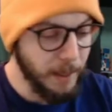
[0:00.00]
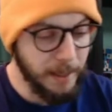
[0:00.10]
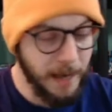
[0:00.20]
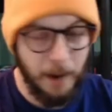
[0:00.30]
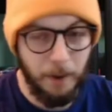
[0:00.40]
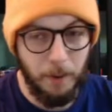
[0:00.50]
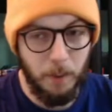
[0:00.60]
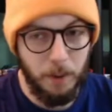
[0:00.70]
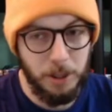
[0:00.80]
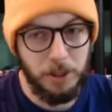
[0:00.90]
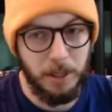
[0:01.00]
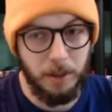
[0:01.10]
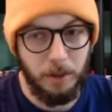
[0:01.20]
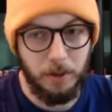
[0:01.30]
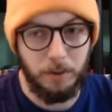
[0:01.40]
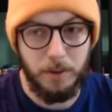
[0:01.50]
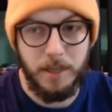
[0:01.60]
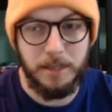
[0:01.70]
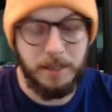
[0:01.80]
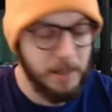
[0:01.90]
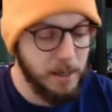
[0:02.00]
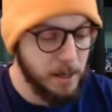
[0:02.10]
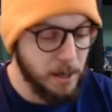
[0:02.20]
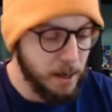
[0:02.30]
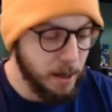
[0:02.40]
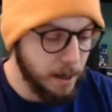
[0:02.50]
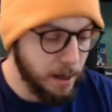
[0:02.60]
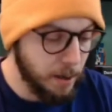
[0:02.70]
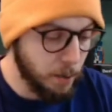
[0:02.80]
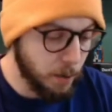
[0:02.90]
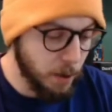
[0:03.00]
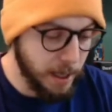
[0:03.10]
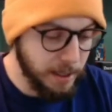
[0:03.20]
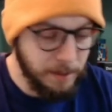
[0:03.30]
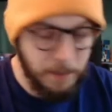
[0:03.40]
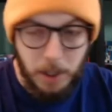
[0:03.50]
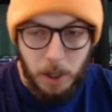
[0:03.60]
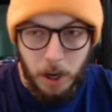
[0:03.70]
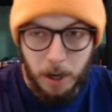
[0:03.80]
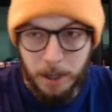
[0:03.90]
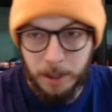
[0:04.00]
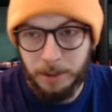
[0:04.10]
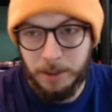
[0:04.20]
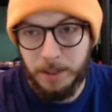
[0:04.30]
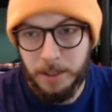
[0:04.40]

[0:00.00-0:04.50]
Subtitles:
Now, we're just going to look through this. We'll look at some of the cards.